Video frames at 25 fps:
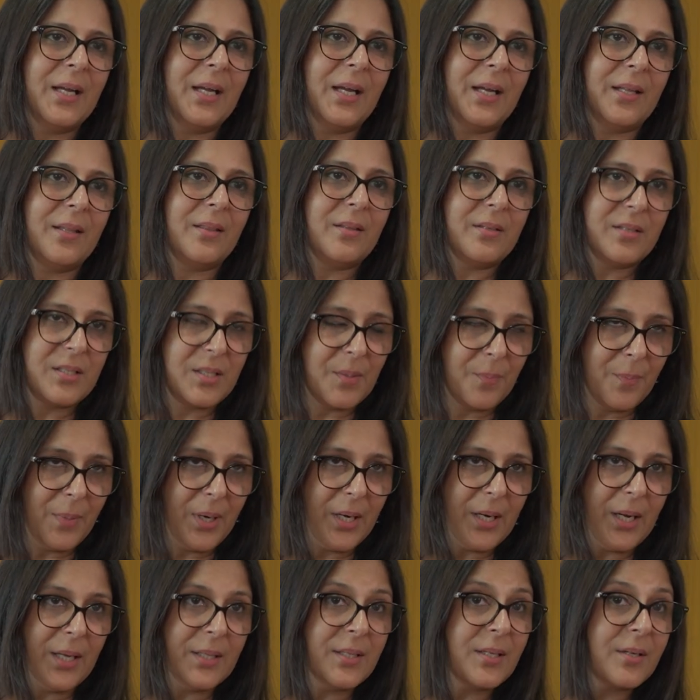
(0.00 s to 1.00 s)
and
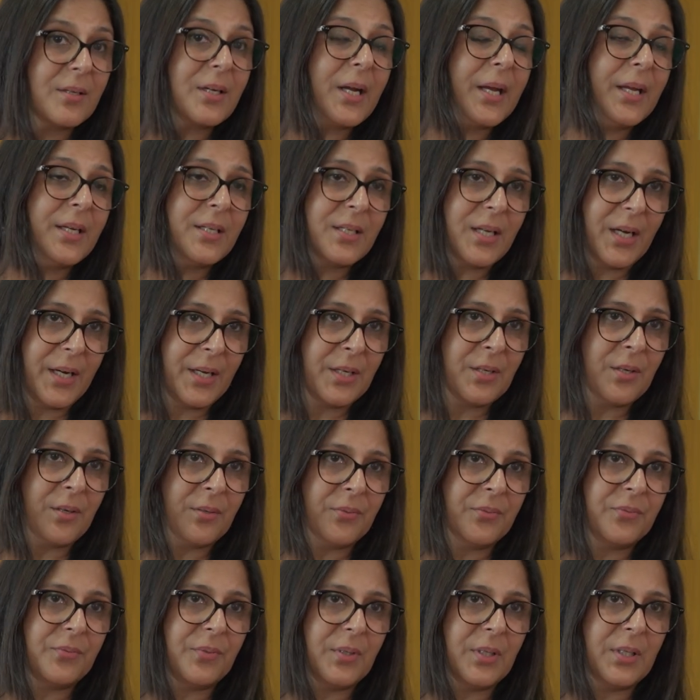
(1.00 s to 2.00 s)
demand, and the right kind
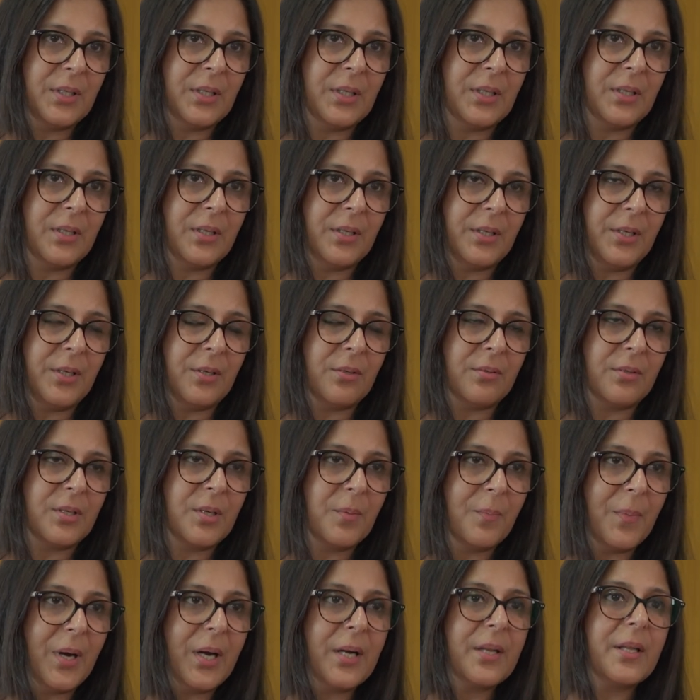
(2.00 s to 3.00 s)
of
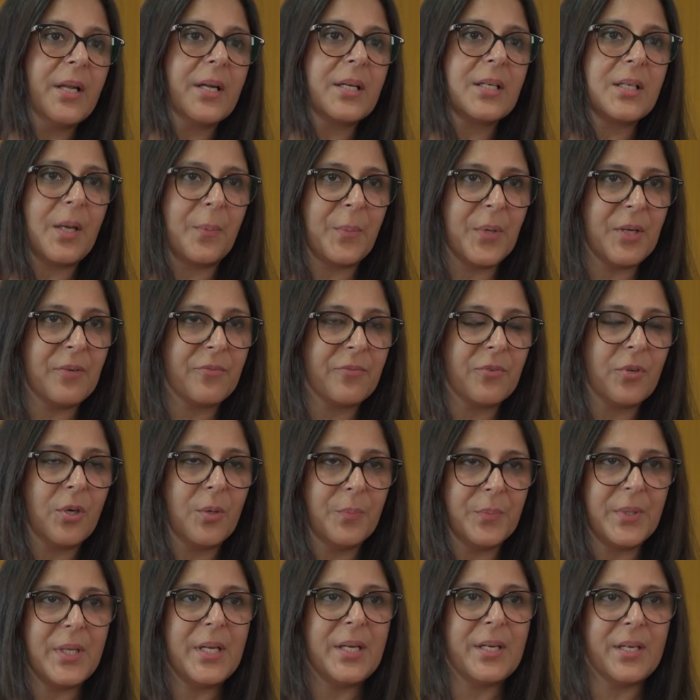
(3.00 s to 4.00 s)
demand that coming
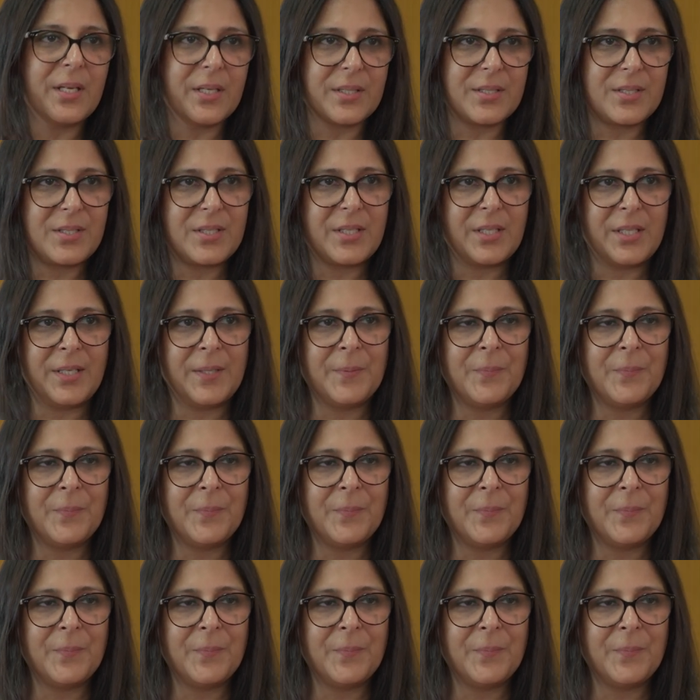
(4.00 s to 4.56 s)
from the industry.